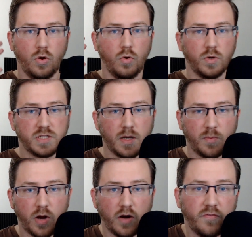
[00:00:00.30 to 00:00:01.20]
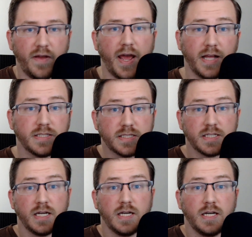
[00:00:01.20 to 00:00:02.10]
What's up, Cradle
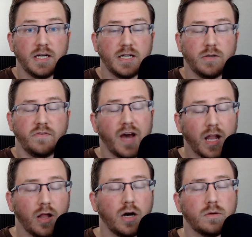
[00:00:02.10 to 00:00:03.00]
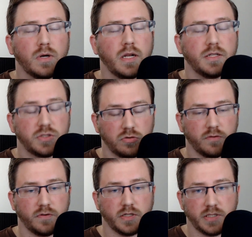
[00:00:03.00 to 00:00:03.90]
fans? We've got a long one in
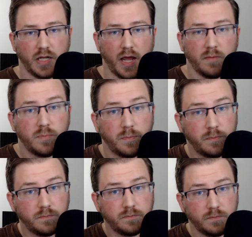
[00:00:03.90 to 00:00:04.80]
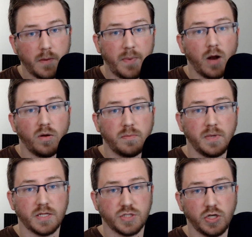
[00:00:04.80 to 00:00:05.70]
store for us today, but bear with
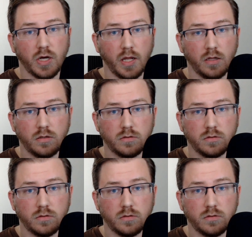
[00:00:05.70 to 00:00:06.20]
me, it's good.